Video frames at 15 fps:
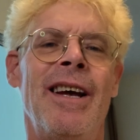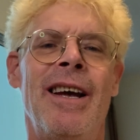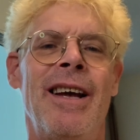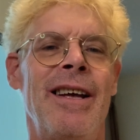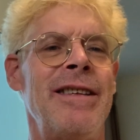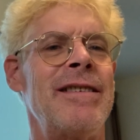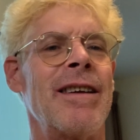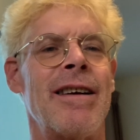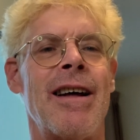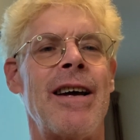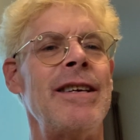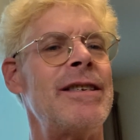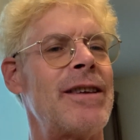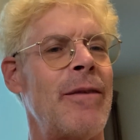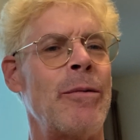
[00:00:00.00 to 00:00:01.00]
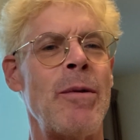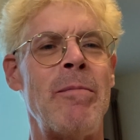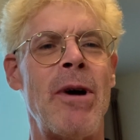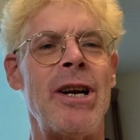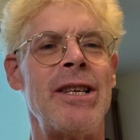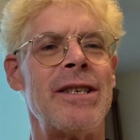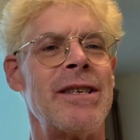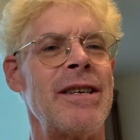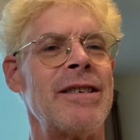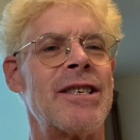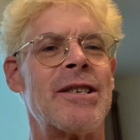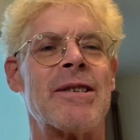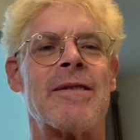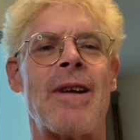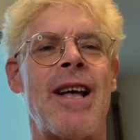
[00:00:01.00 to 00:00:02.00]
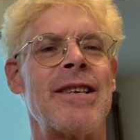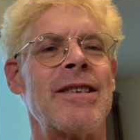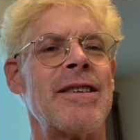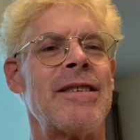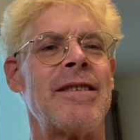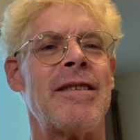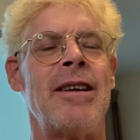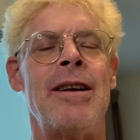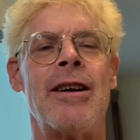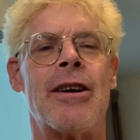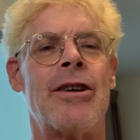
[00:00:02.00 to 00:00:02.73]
it's everybody's in a